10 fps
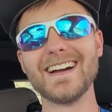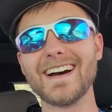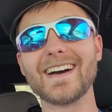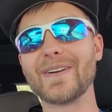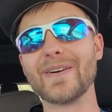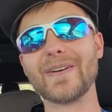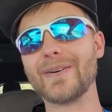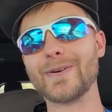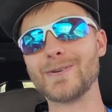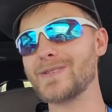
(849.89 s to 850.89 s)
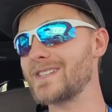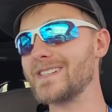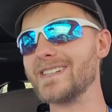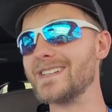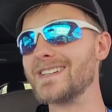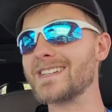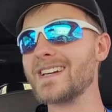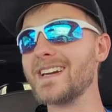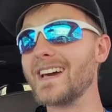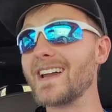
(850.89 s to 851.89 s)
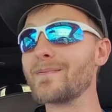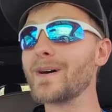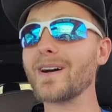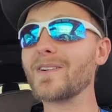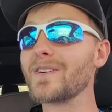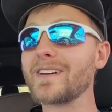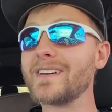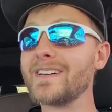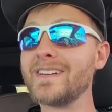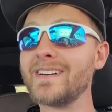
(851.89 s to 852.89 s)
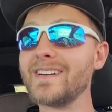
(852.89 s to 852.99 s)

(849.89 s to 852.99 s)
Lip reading: I don't know who she is, and I'm not looking,